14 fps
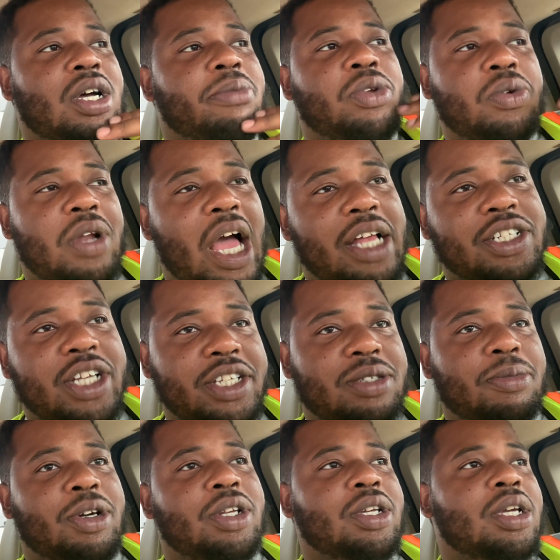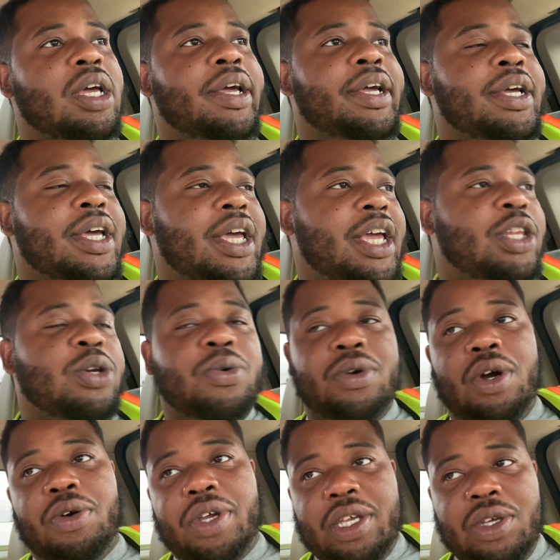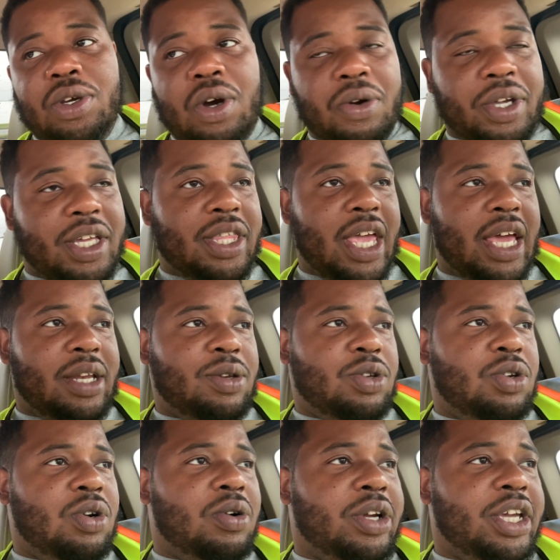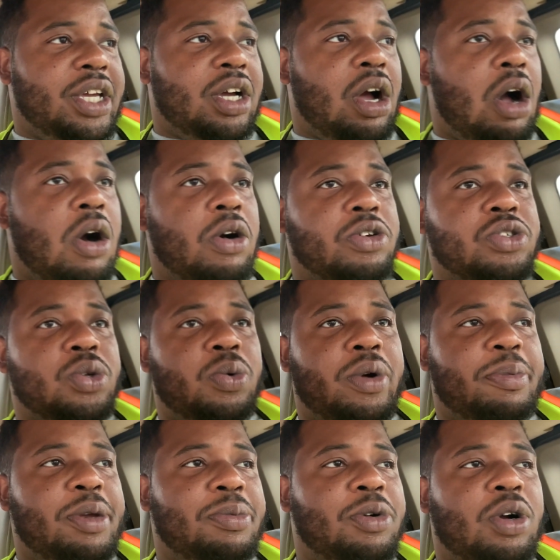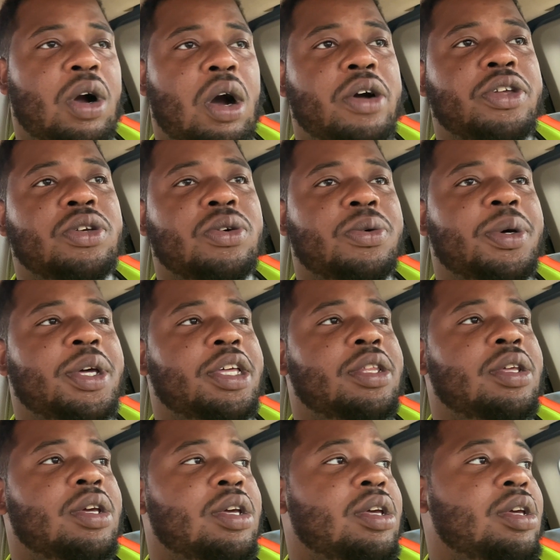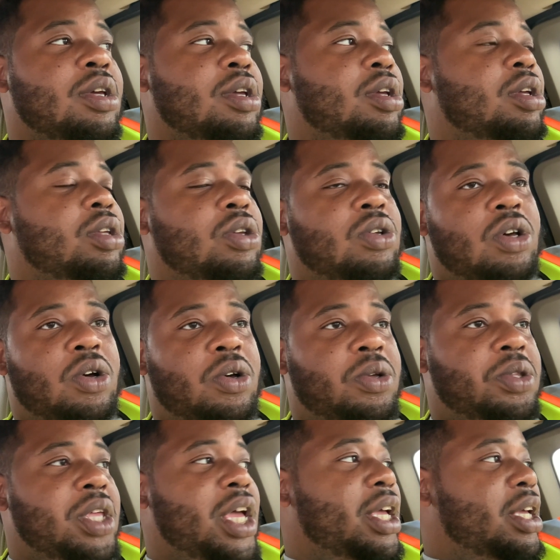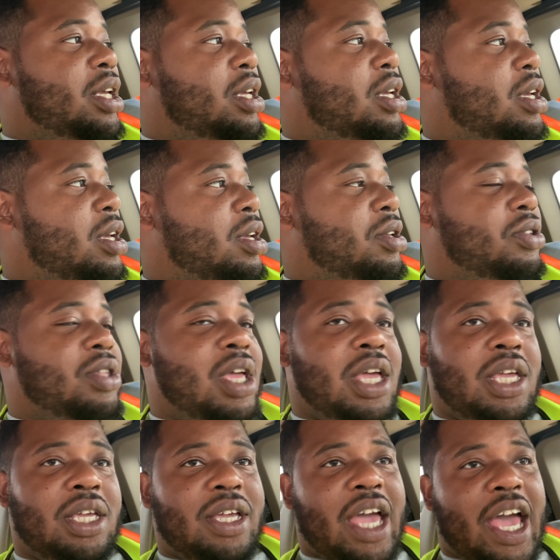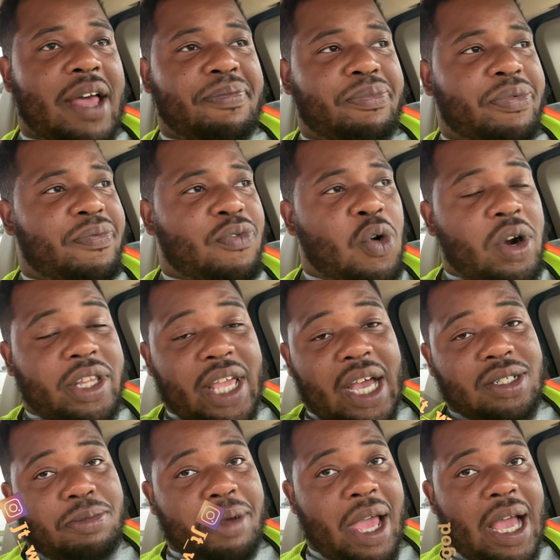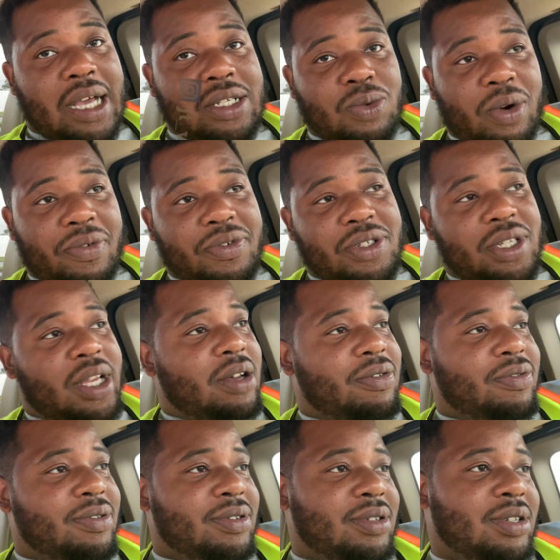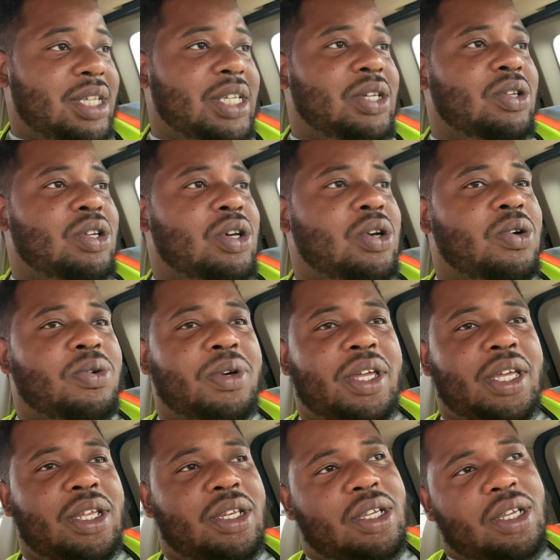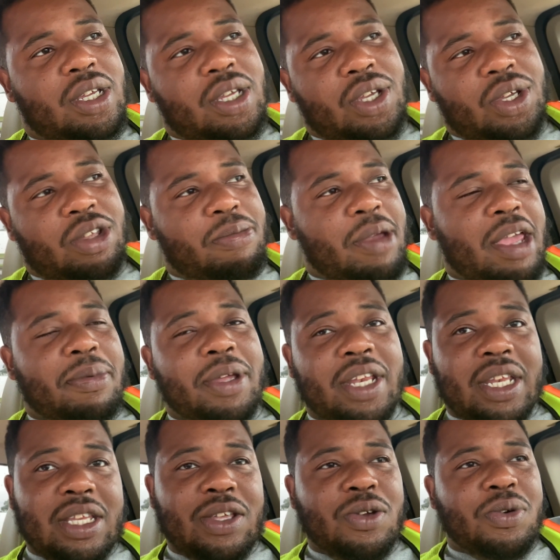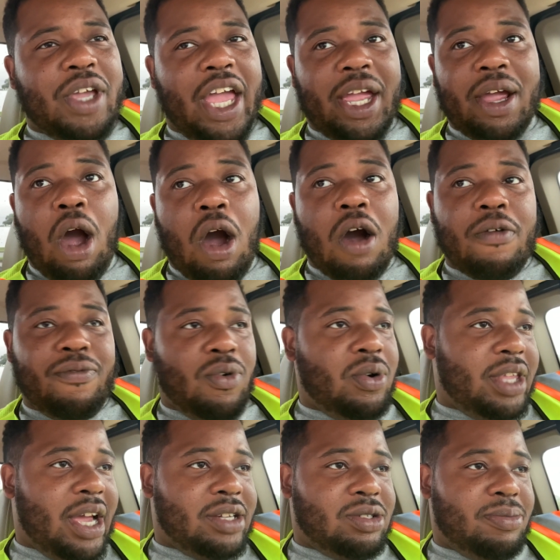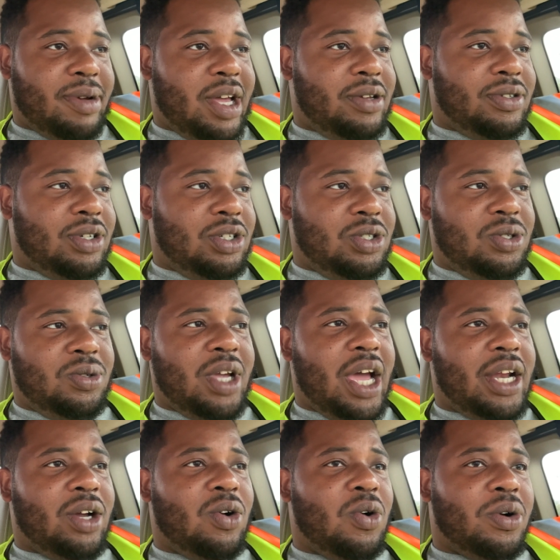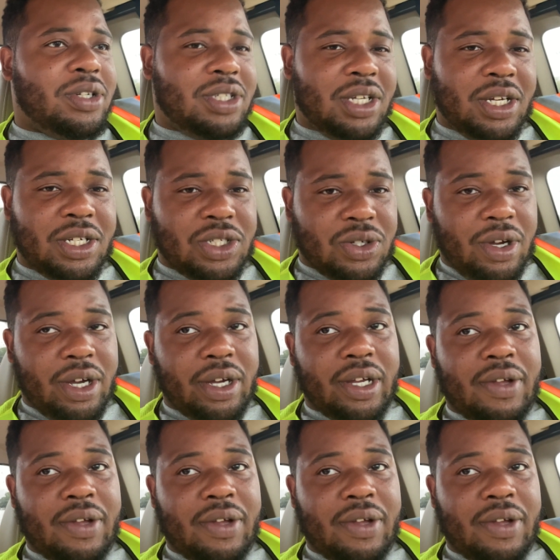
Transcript: Do not chase money. And you're going to get that. You're going to get calls to where people call you and, you know, they got 4,000 pounds worth of stuff, you know, and maybe you can't haul 4,000 pounds because you got a quarter-ton truck.